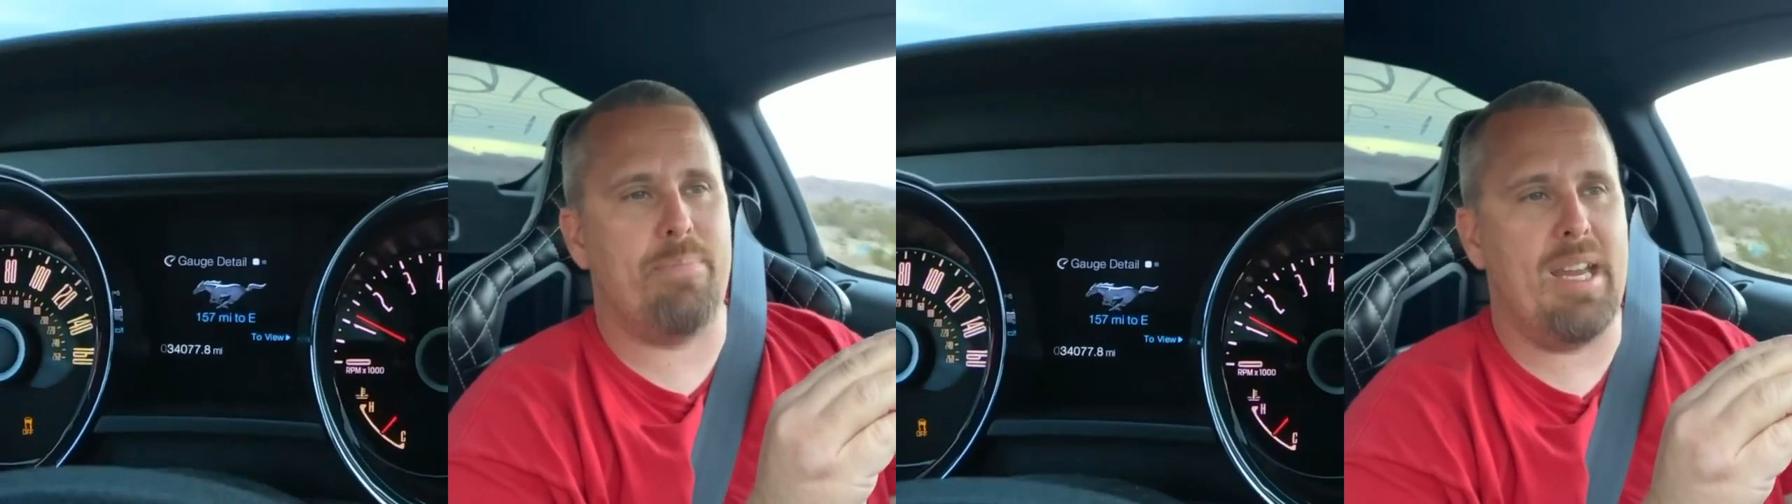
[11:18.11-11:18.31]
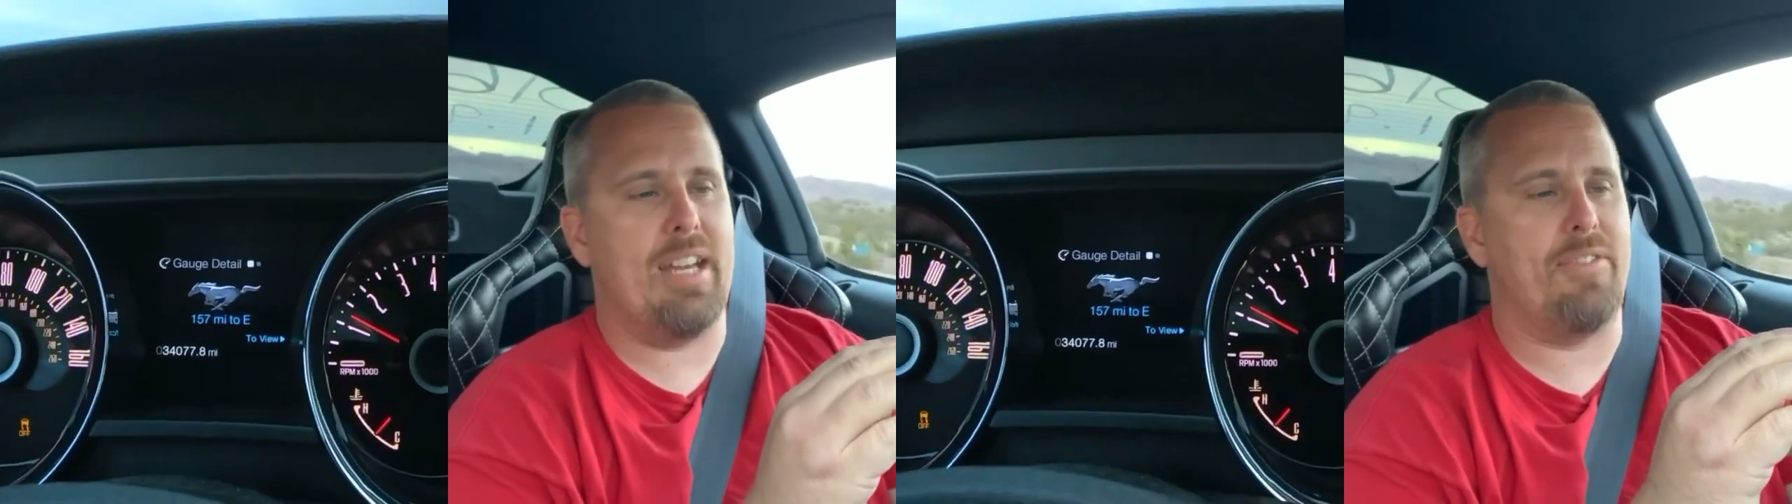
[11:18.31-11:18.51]

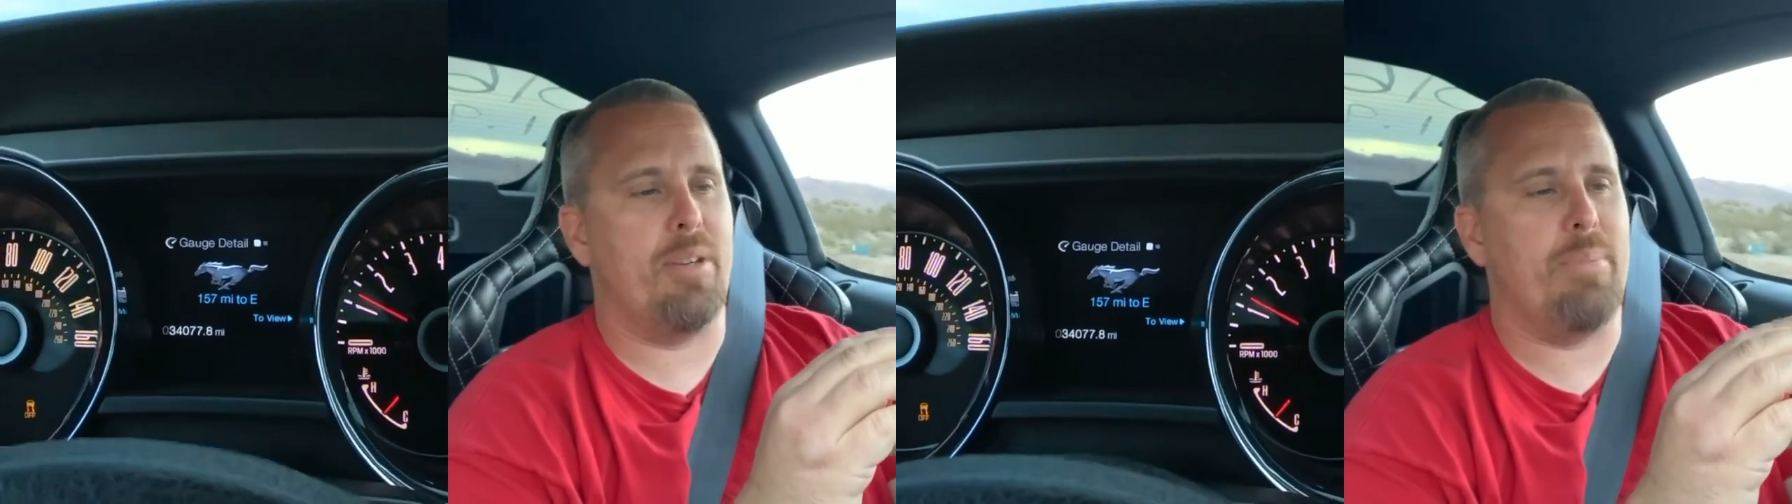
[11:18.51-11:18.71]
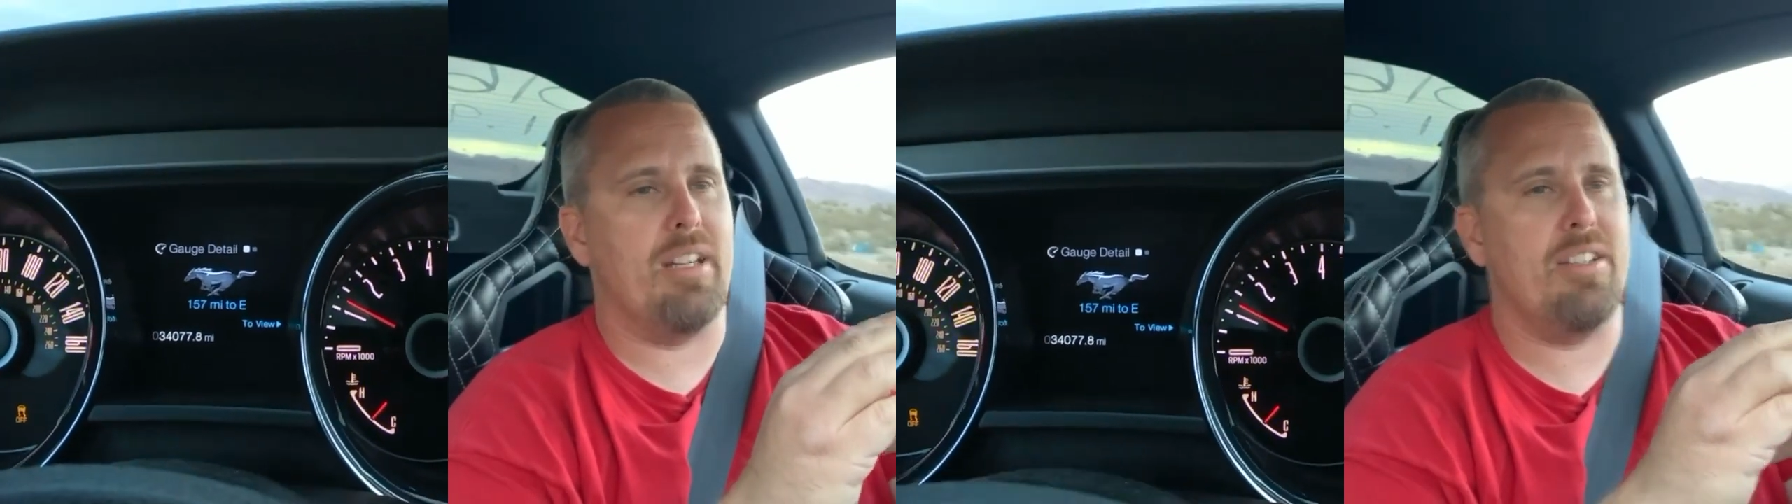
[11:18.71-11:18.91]
bang for your
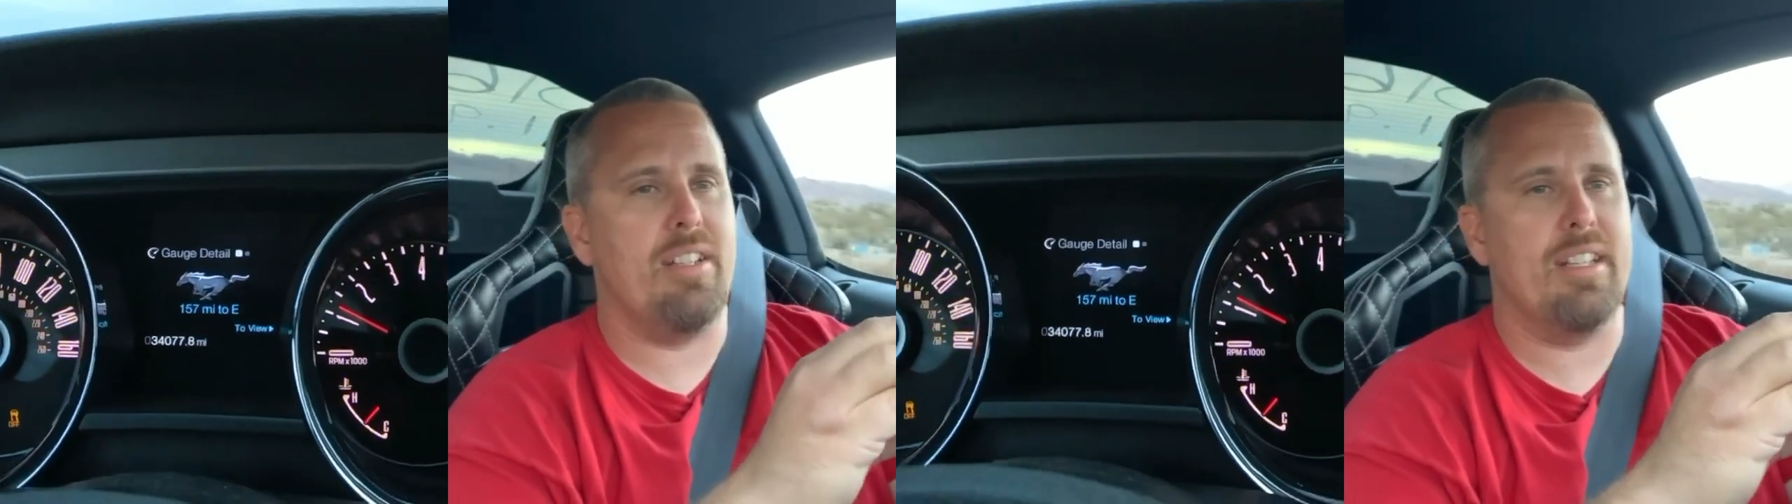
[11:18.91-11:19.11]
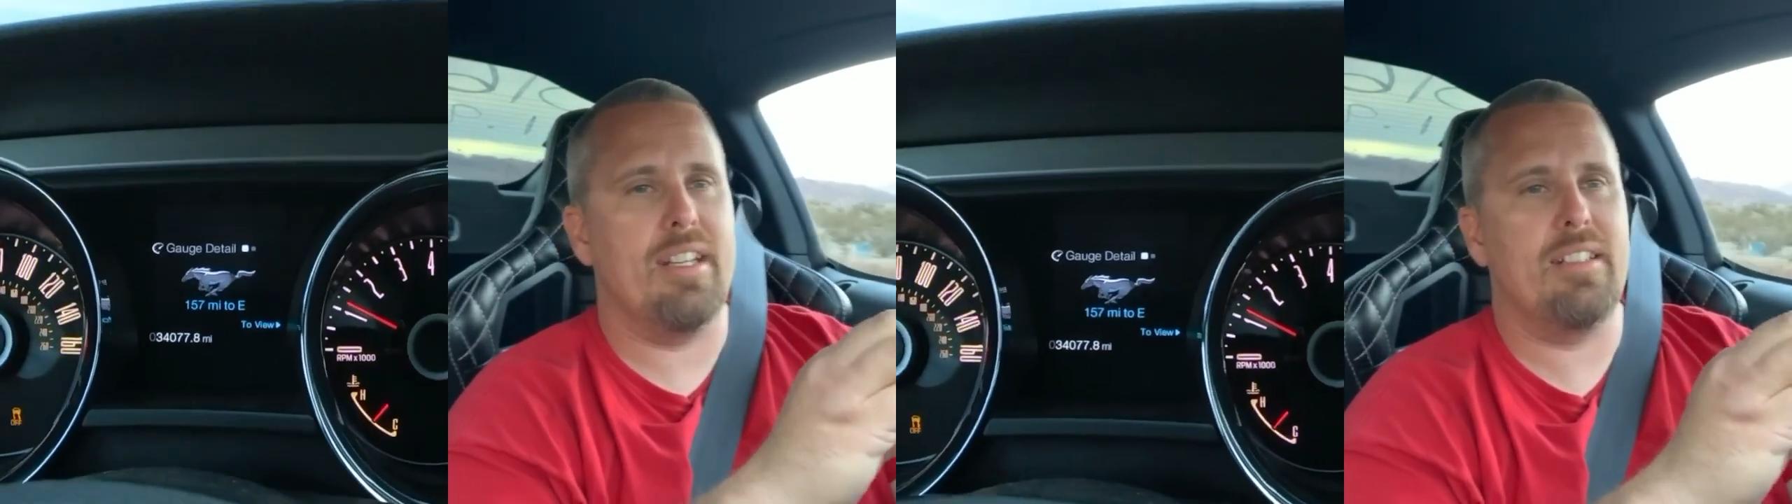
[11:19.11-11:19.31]
buck you can
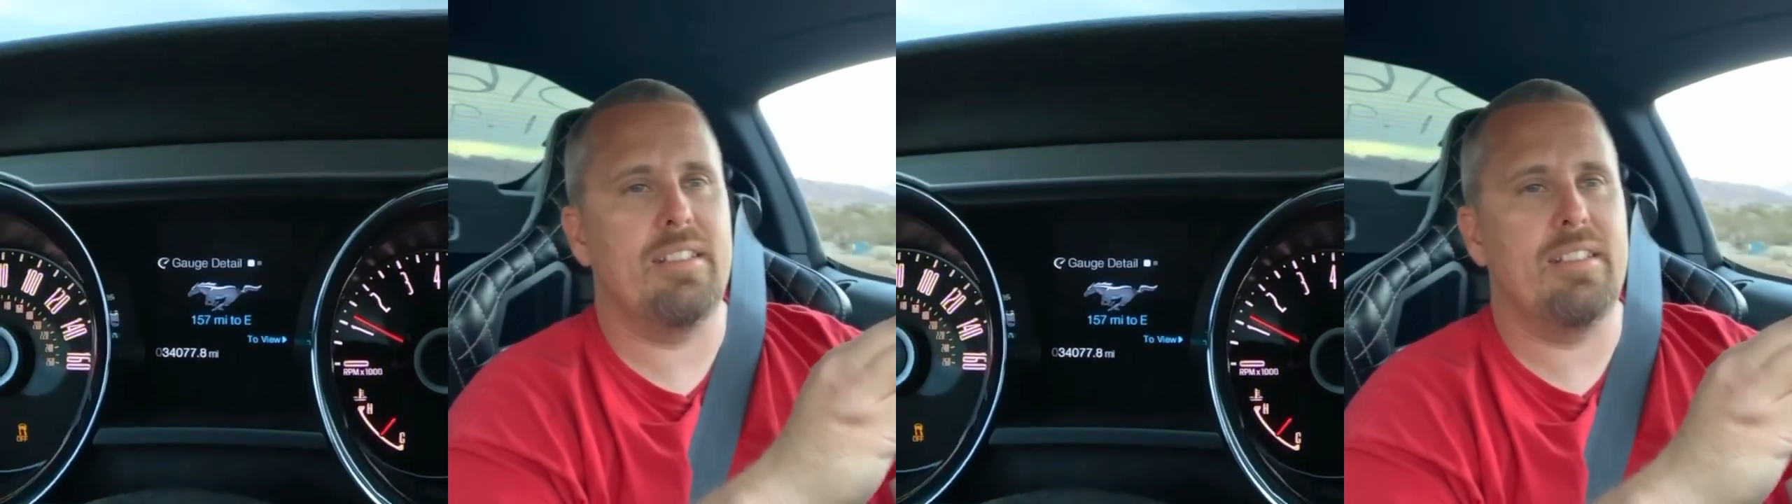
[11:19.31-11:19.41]
get.